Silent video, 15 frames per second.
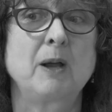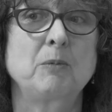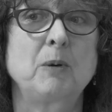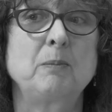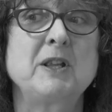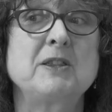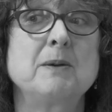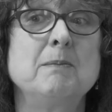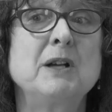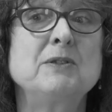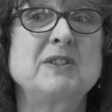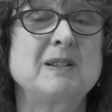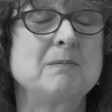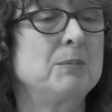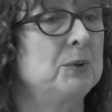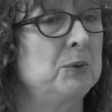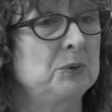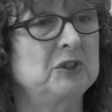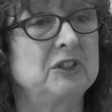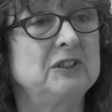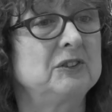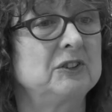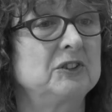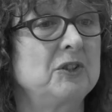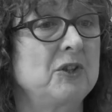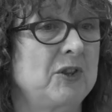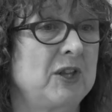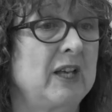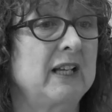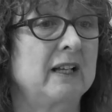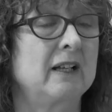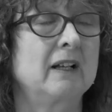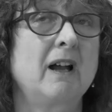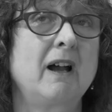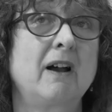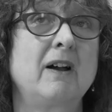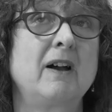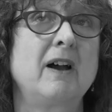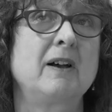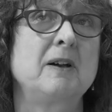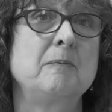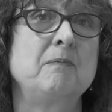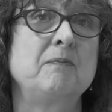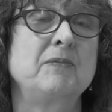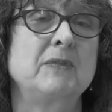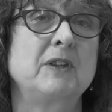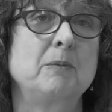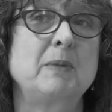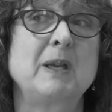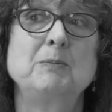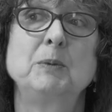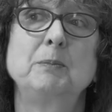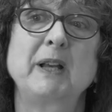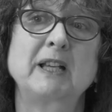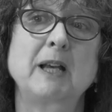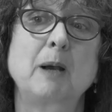probably the most important thing that people pick